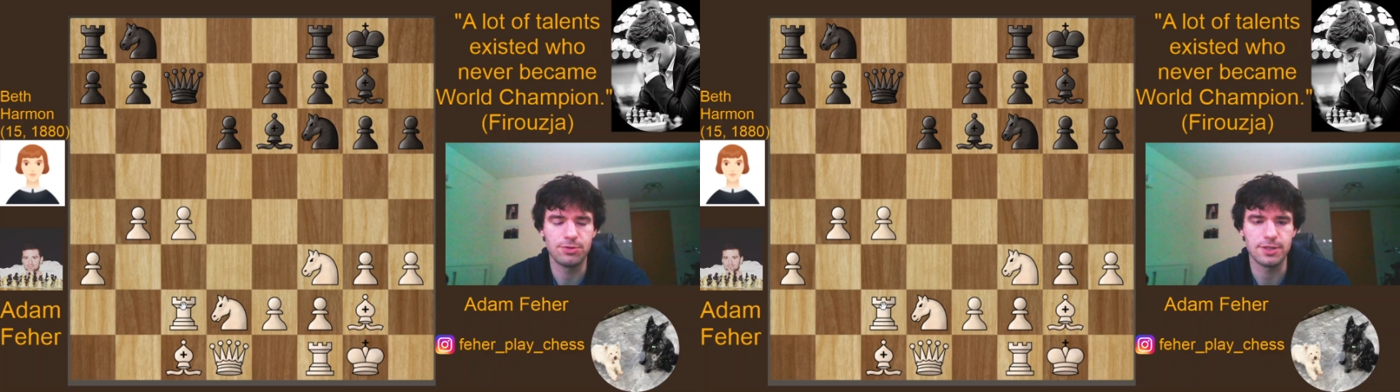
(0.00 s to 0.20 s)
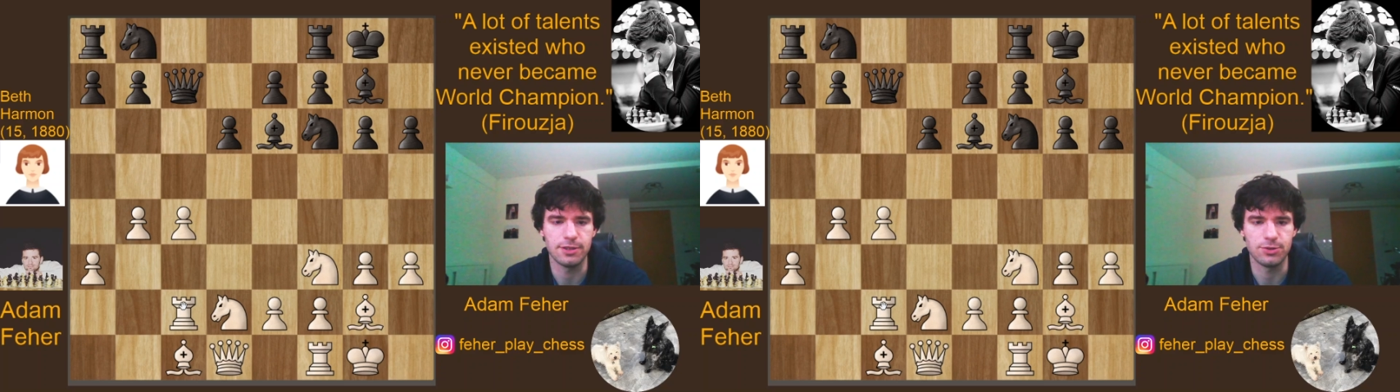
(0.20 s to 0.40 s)

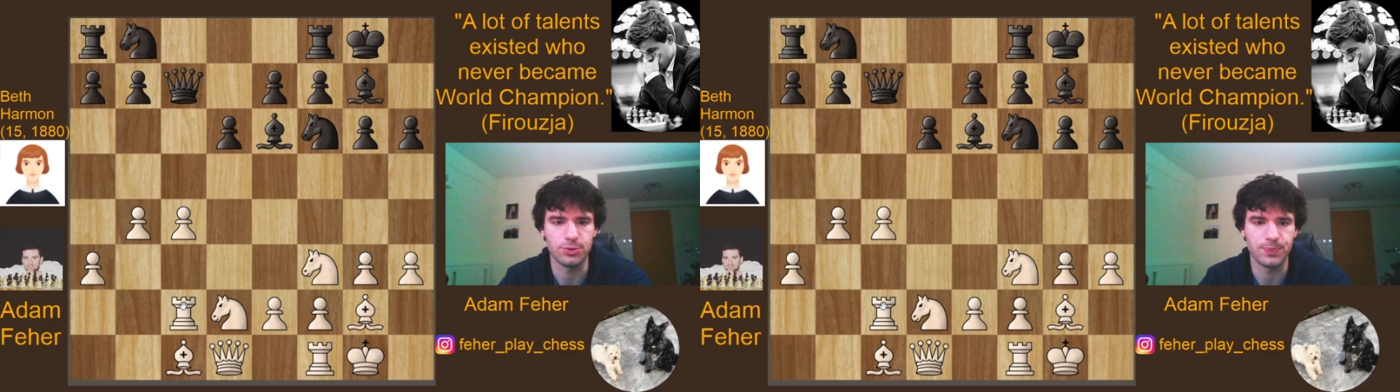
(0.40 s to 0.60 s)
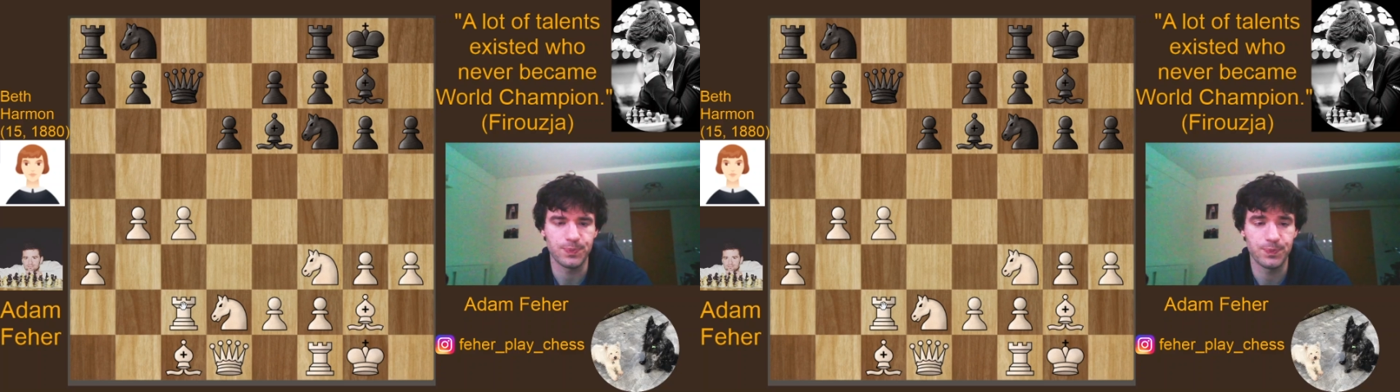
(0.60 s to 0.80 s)
c2.
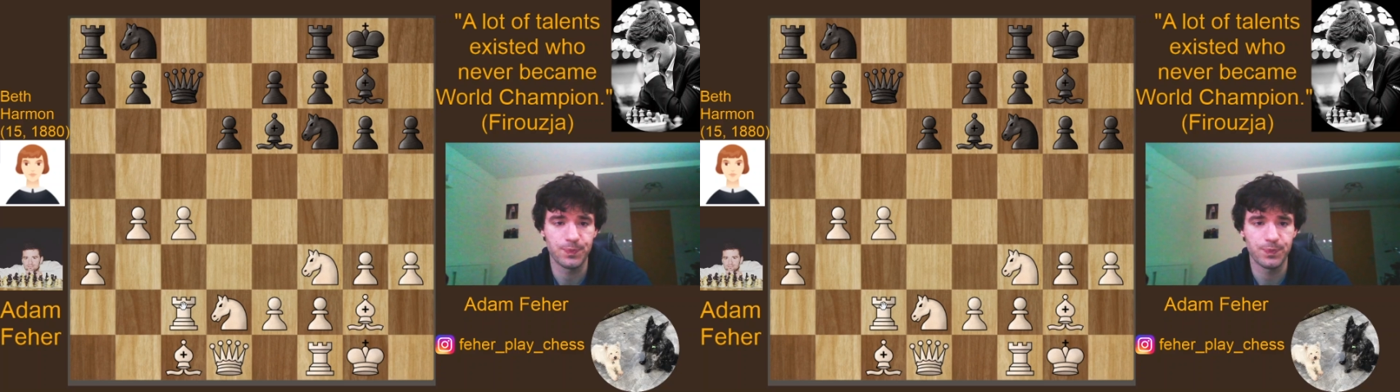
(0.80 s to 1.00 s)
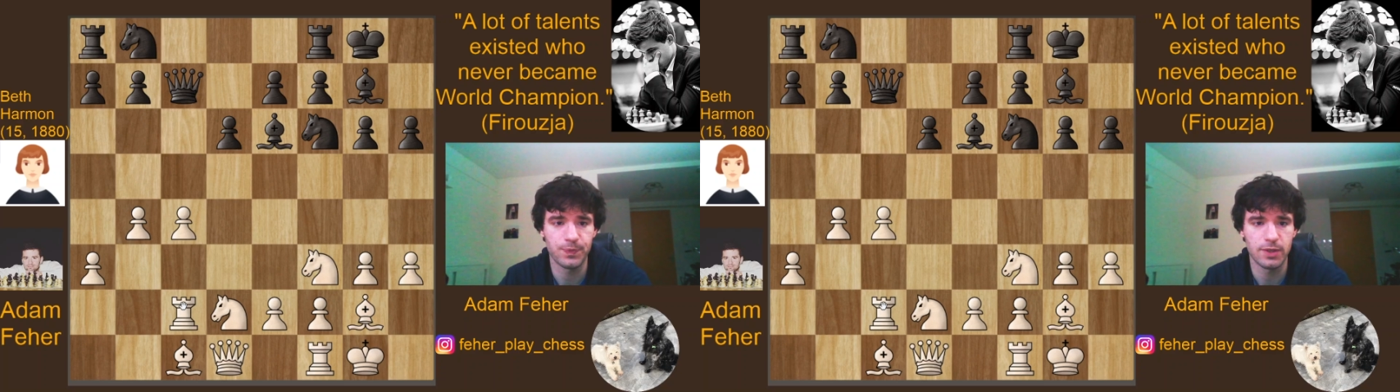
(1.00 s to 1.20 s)

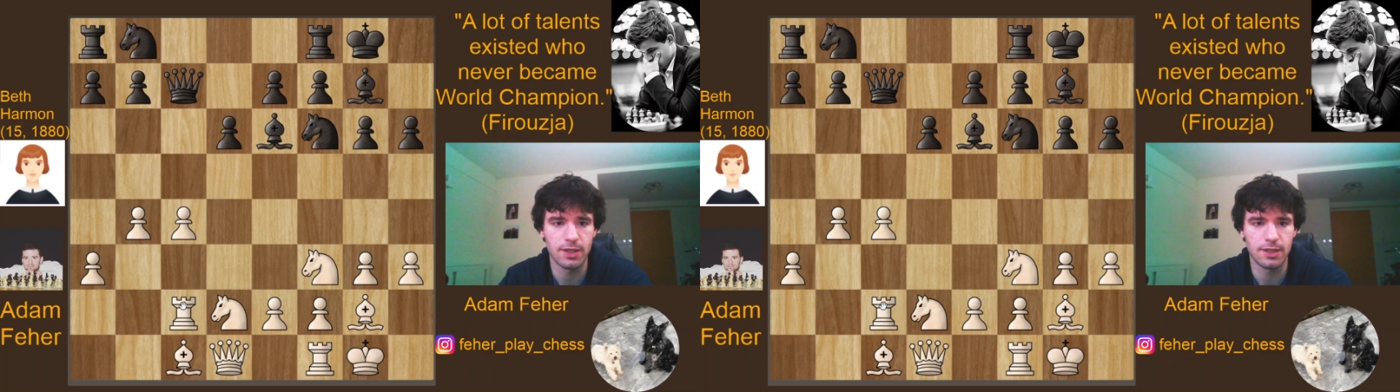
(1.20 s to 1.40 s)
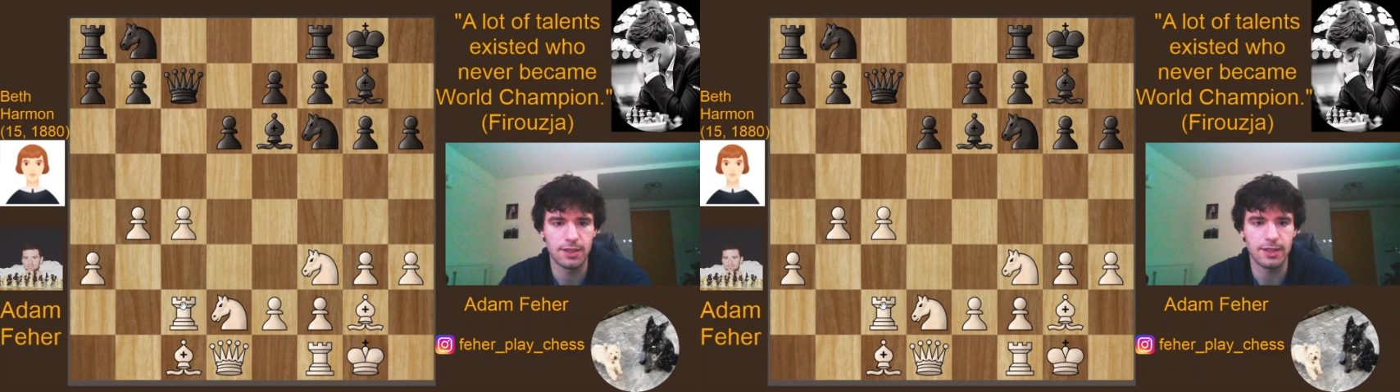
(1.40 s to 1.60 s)

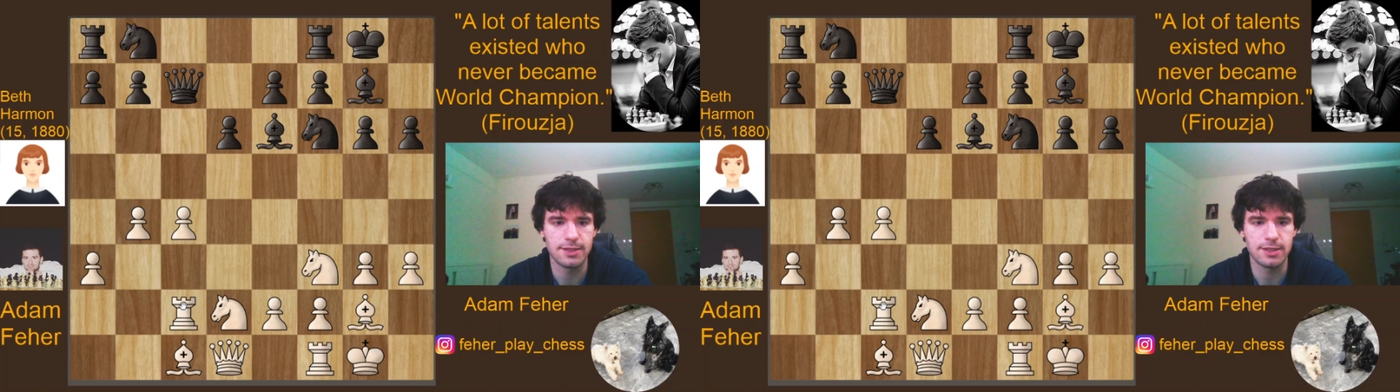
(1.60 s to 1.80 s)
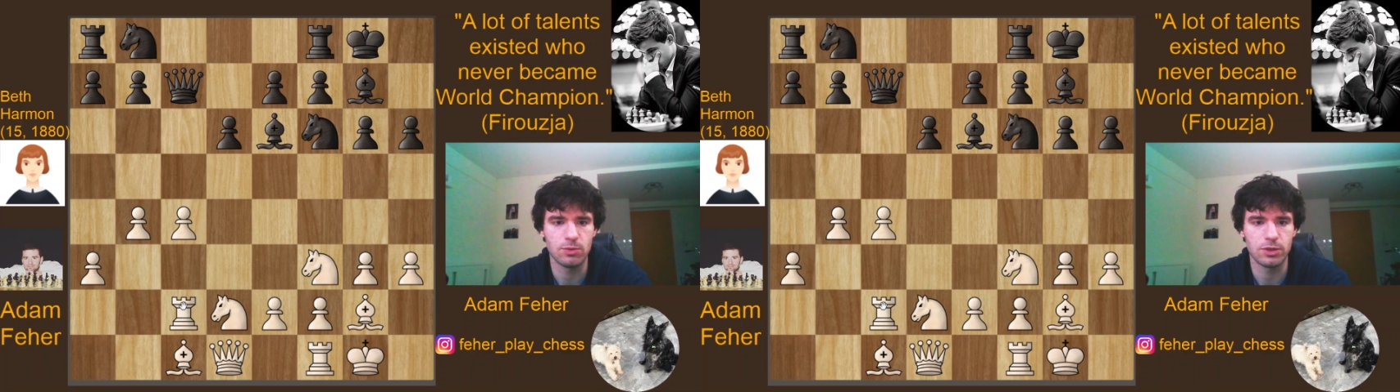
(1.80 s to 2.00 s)

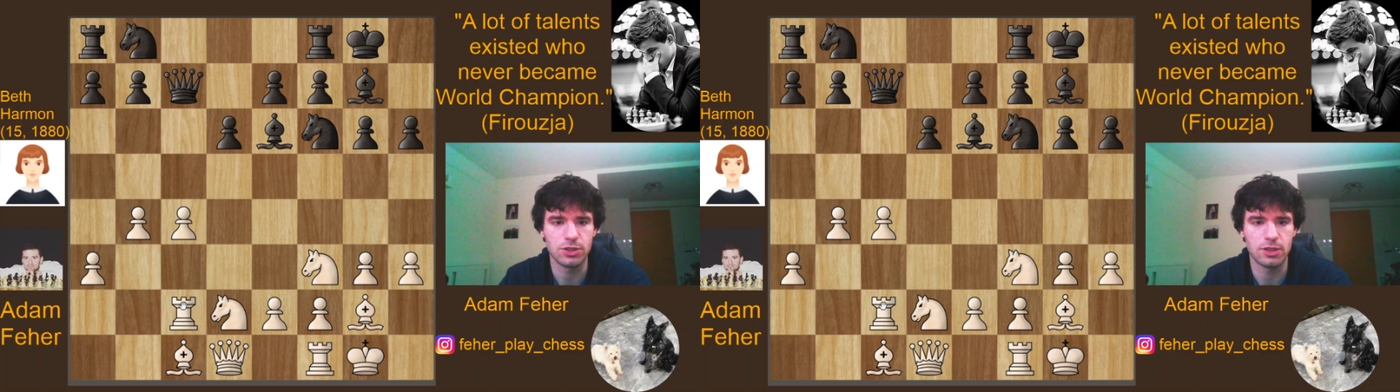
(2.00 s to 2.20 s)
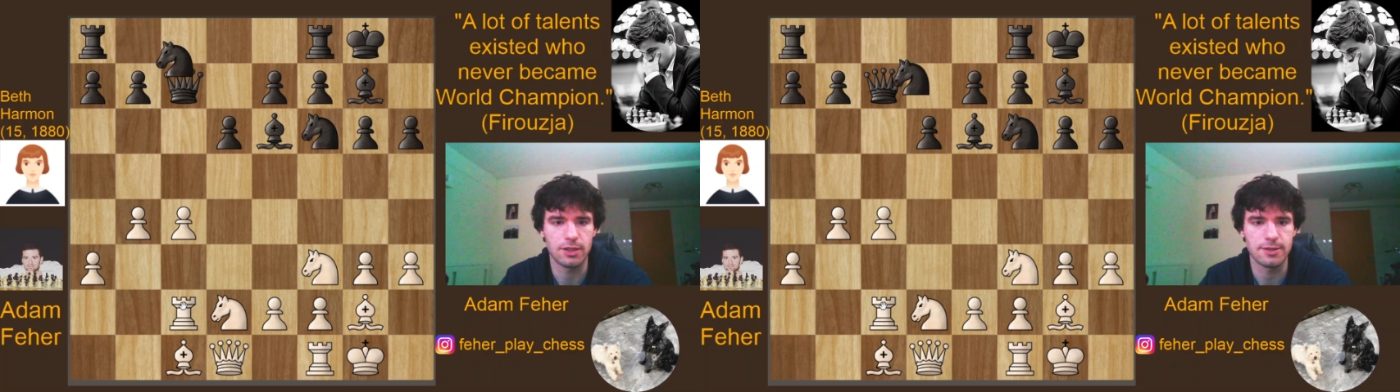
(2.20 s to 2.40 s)
Let's see what
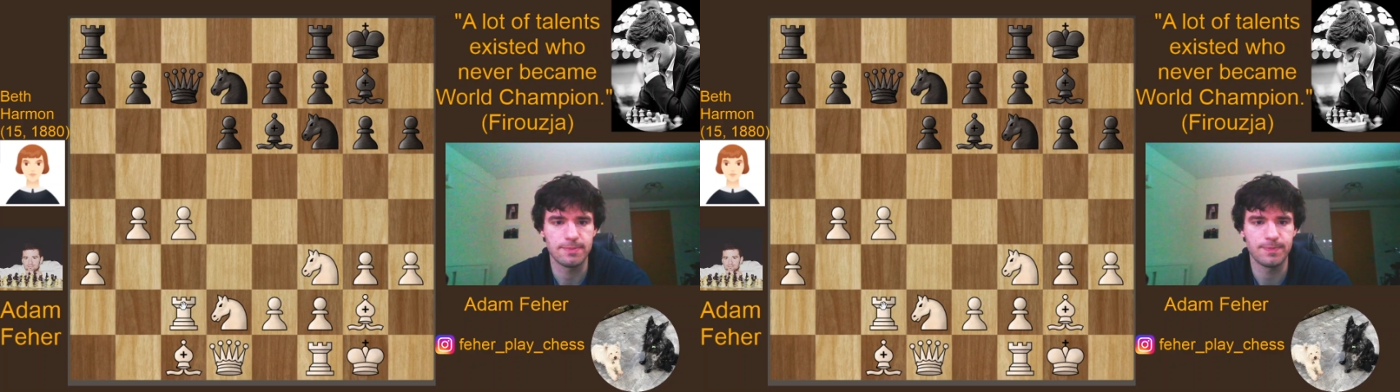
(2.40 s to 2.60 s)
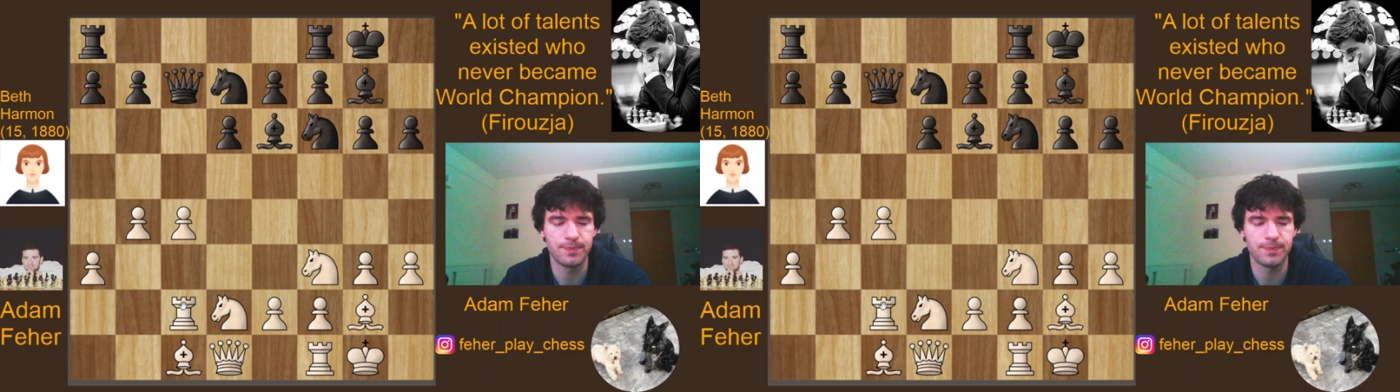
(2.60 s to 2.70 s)
she does.